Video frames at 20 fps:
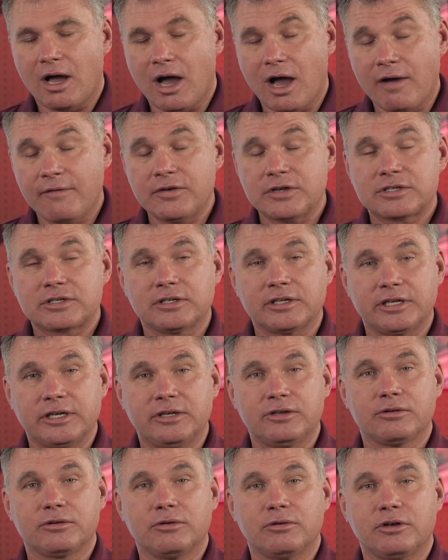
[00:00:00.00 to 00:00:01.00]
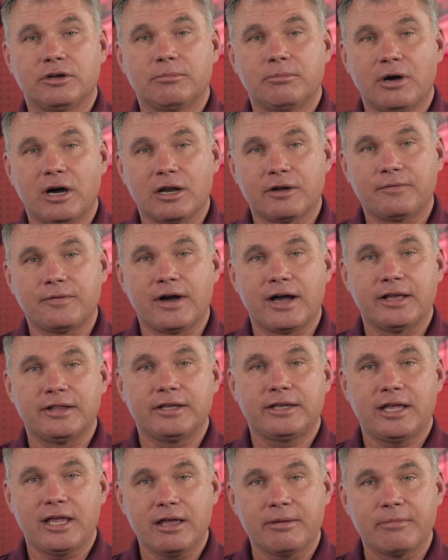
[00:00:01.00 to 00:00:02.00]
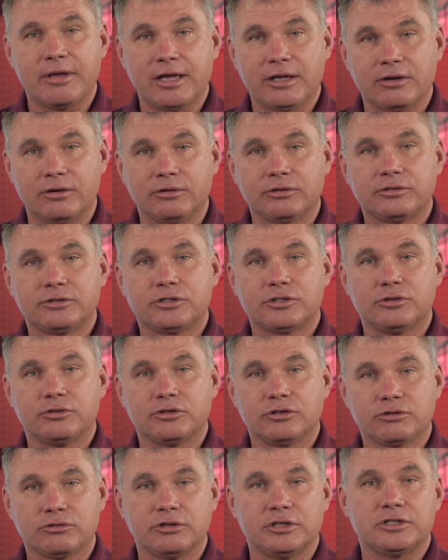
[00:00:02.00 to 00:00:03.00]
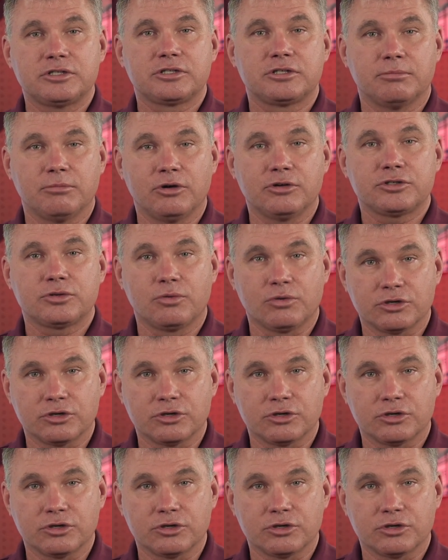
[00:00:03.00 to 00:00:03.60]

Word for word: Obviously, you're going to modify the cam angle to increase the most